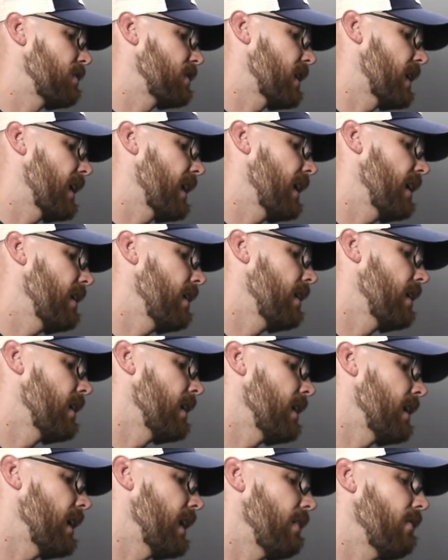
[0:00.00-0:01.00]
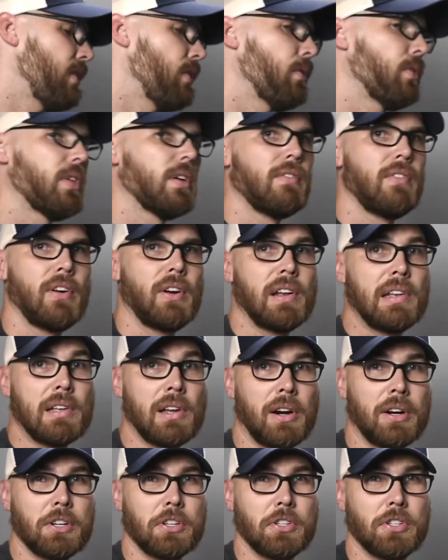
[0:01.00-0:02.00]
side, even with a very
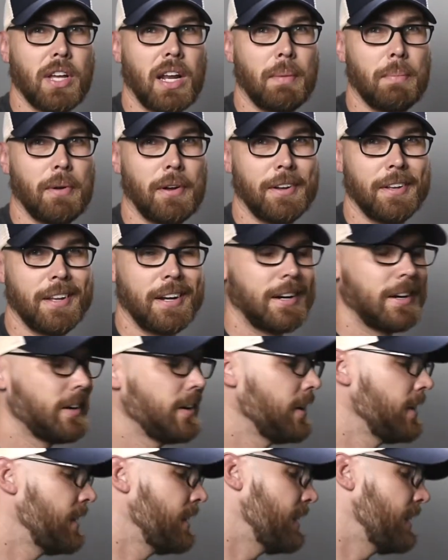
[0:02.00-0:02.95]
large setup on there,